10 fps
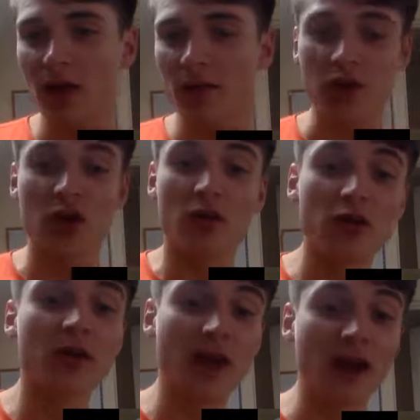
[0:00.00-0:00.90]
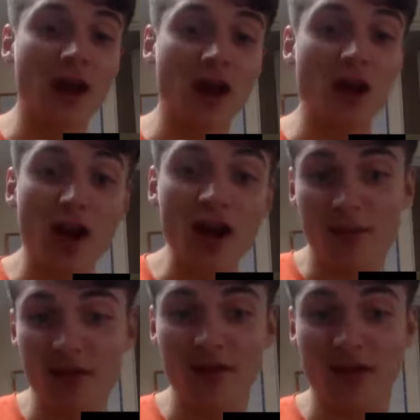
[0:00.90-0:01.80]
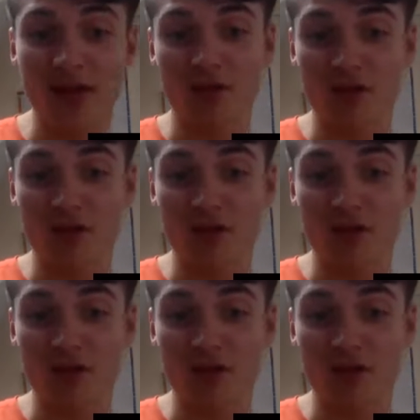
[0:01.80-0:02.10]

So you do get a nice mix of international